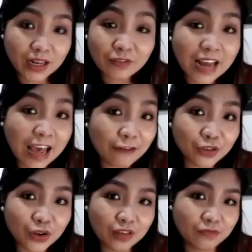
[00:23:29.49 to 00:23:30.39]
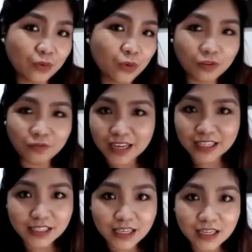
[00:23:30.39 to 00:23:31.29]
even after the whole
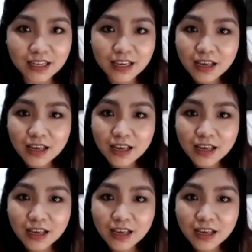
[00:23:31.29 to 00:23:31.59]
vaccine.